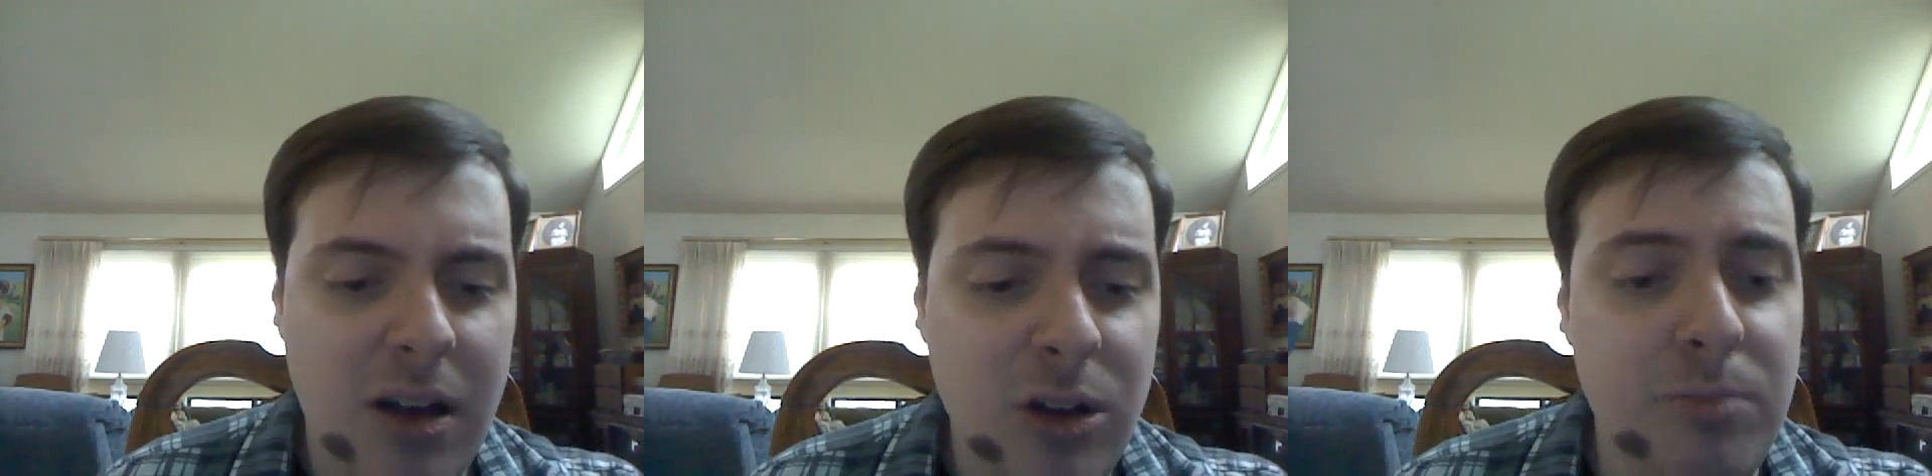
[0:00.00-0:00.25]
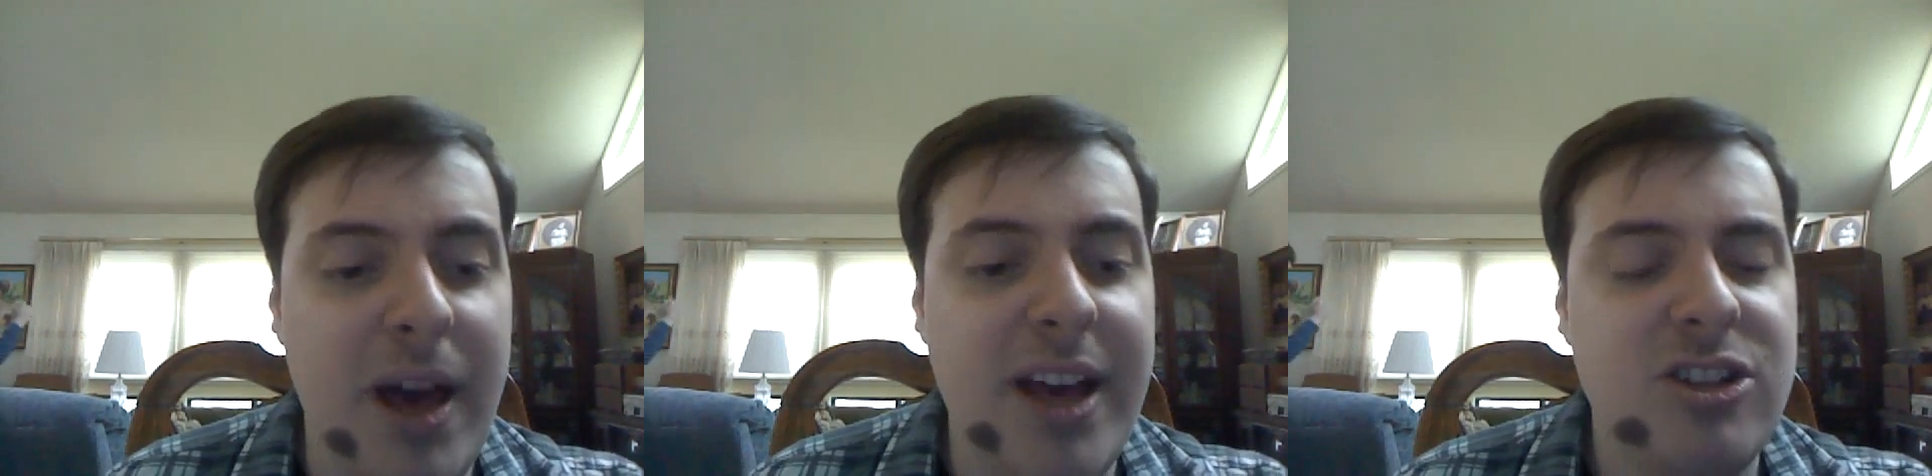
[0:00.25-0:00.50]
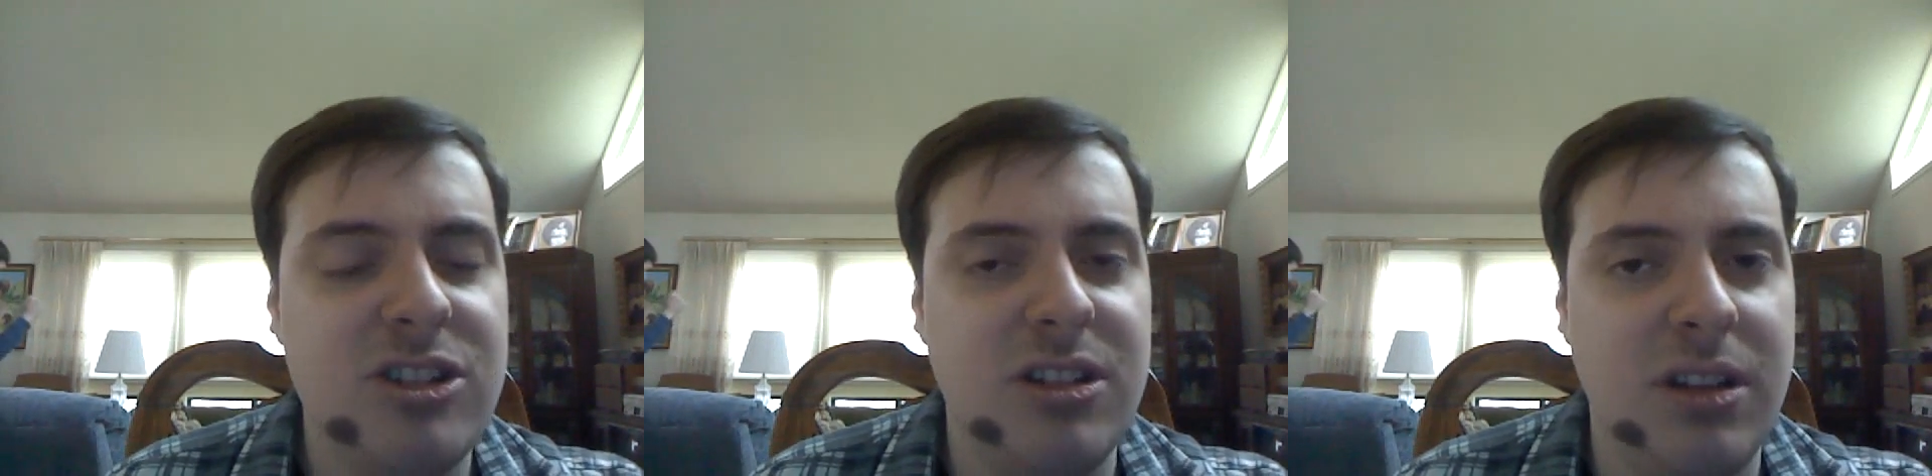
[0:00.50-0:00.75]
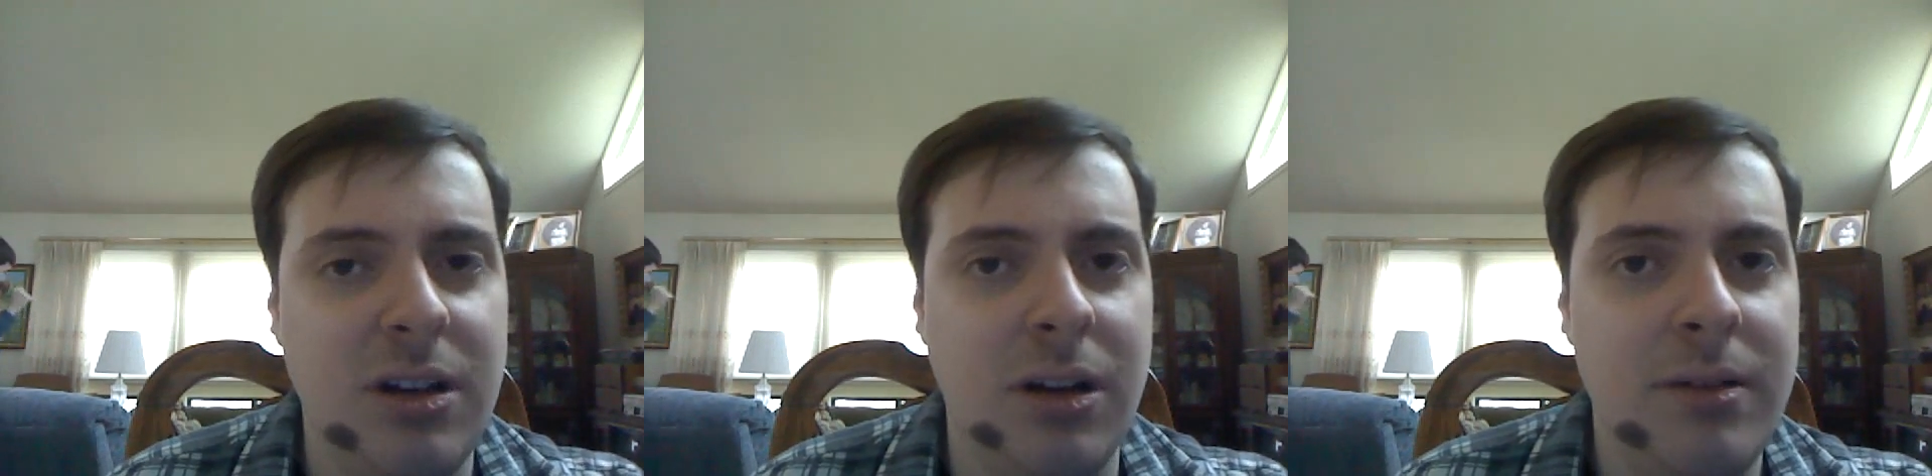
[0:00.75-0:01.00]
Good match.
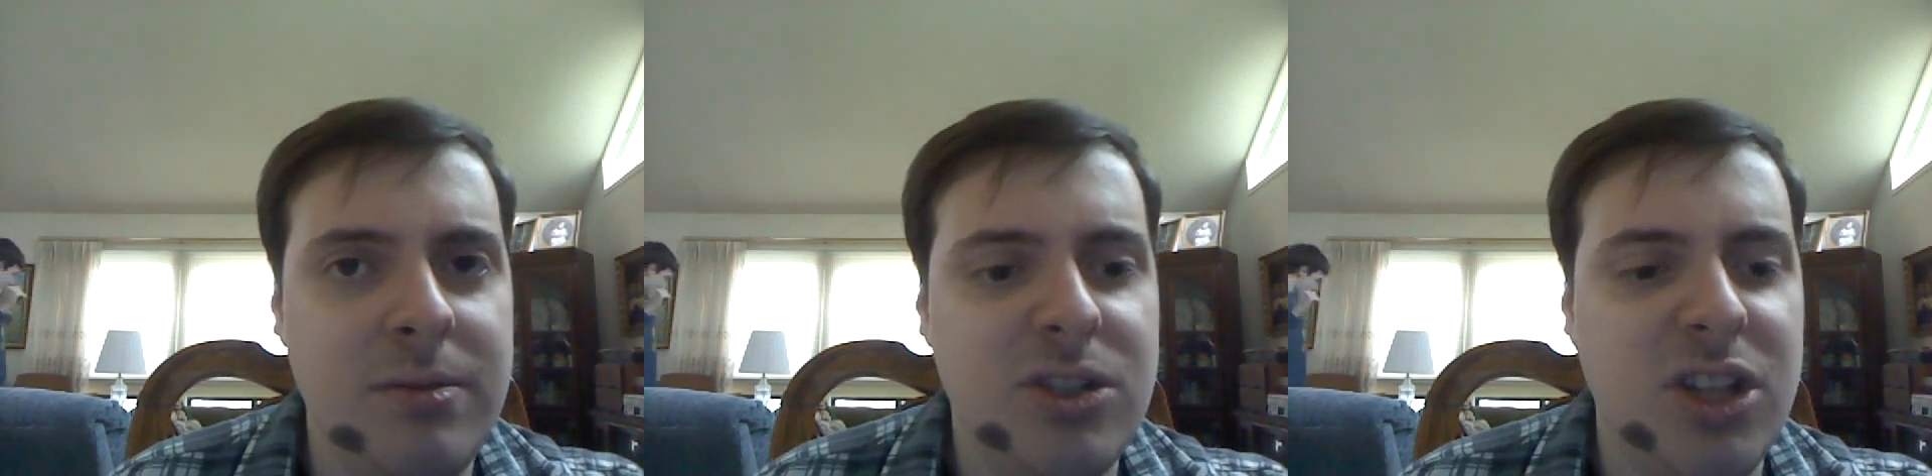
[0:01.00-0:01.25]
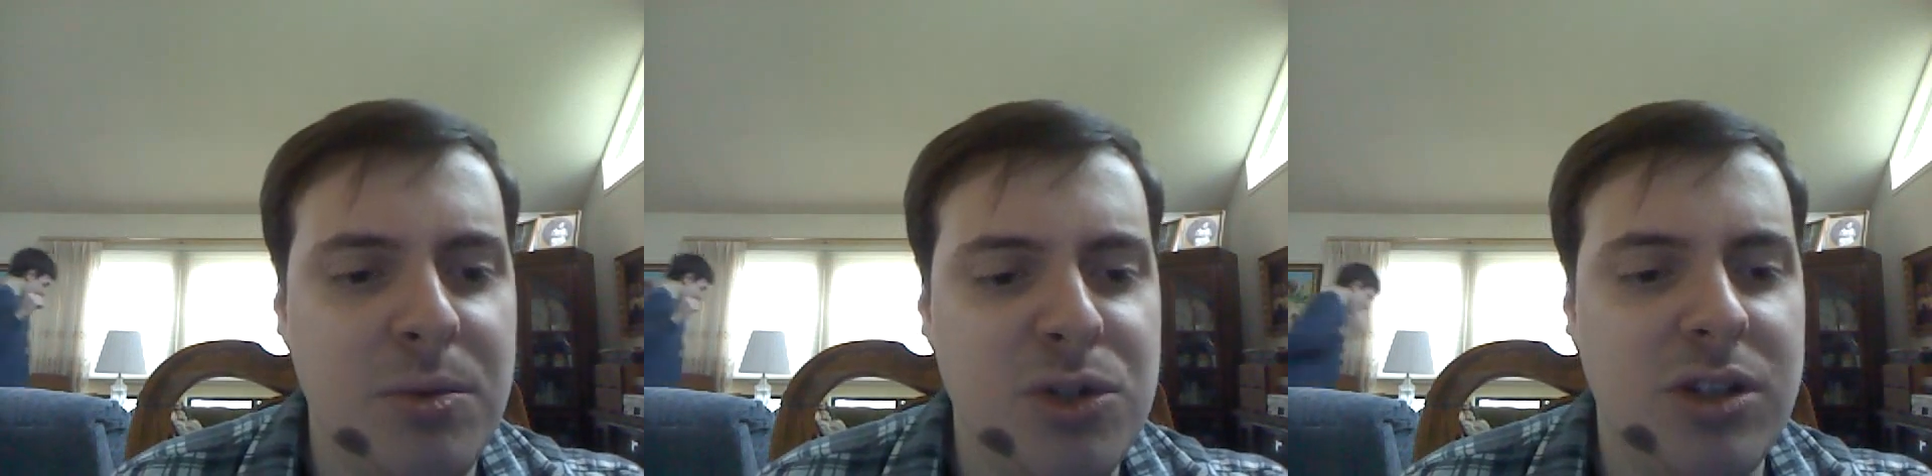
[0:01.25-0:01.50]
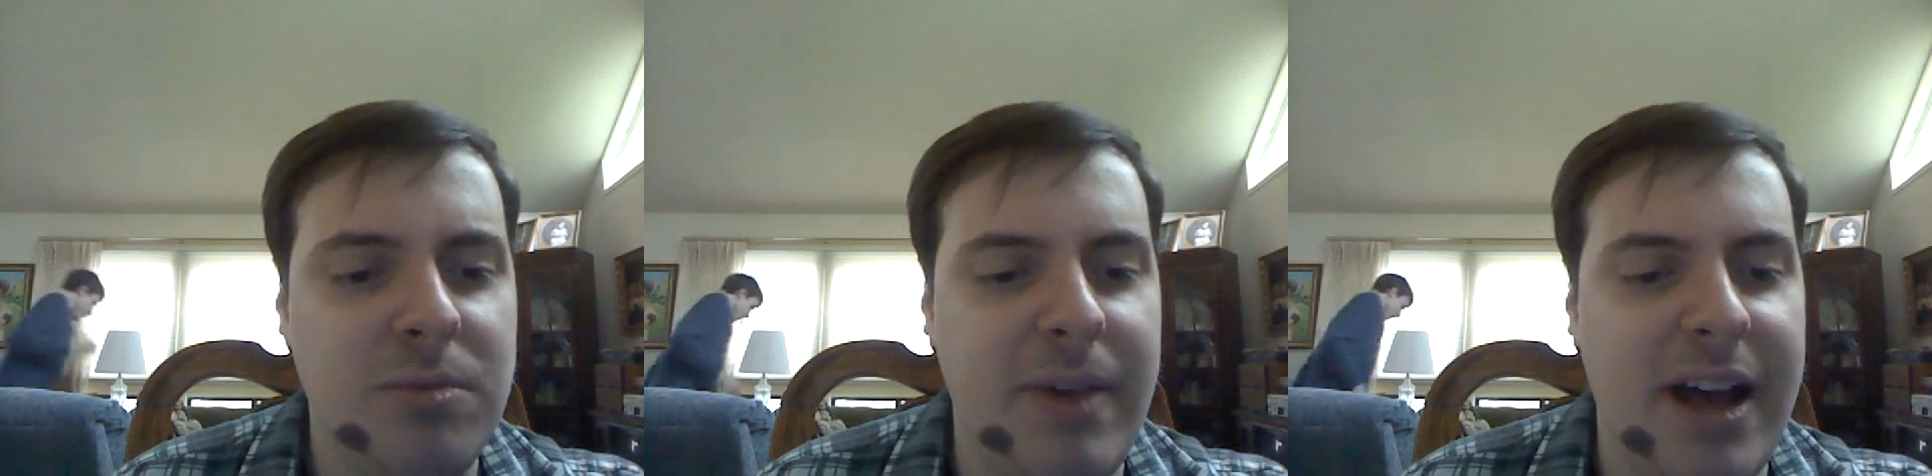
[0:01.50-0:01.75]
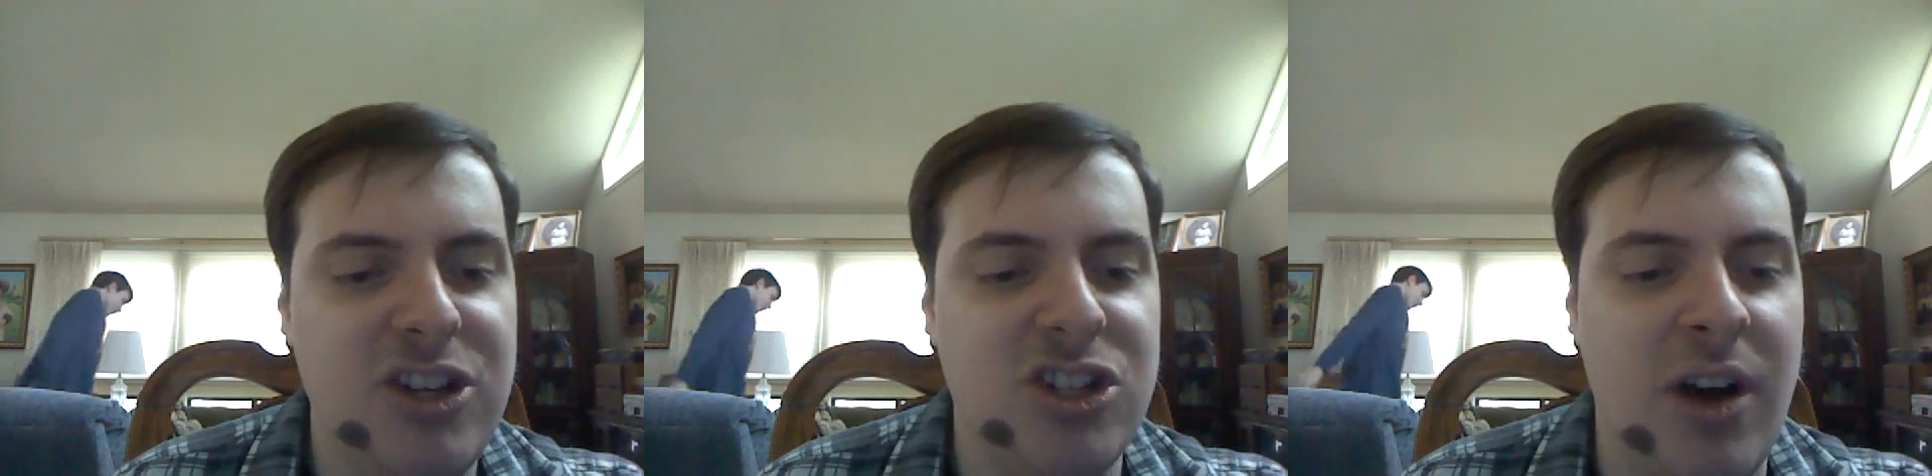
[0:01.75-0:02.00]
It was a good match.